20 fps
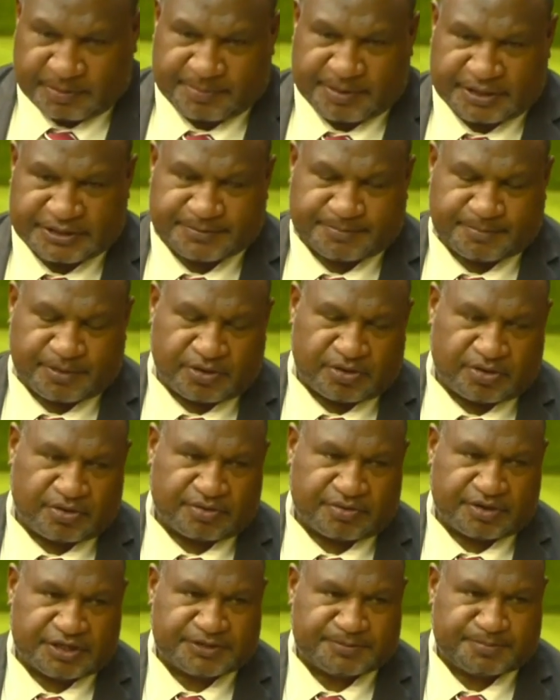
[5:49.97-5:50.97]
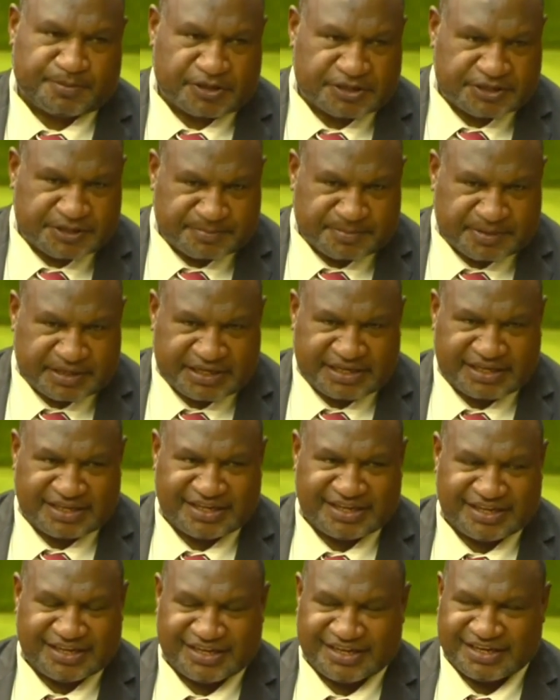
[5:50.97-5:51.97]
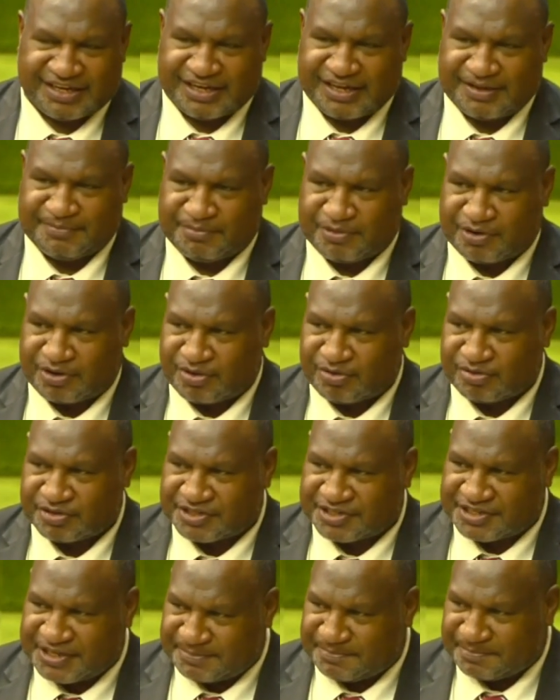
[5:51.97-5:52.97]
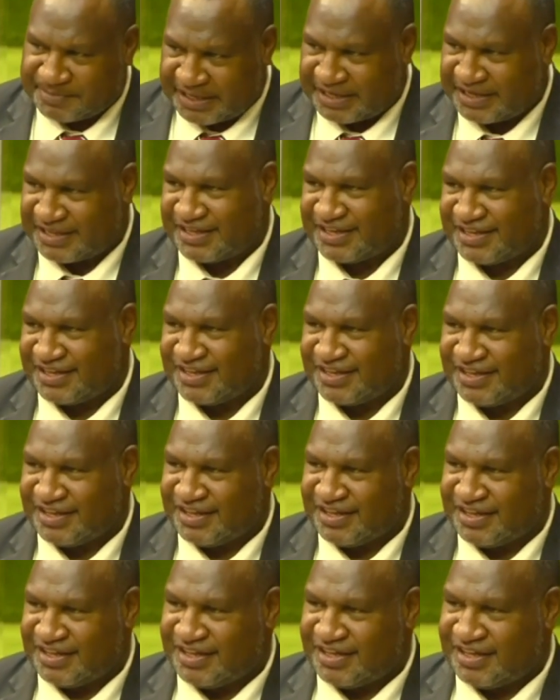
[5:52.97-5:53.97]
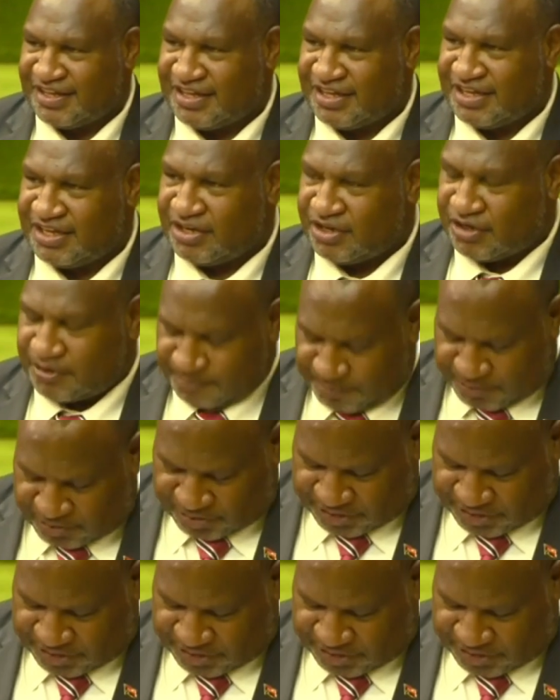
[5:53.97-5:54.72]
must borrow responsibly, not borrow cheap money. Borrow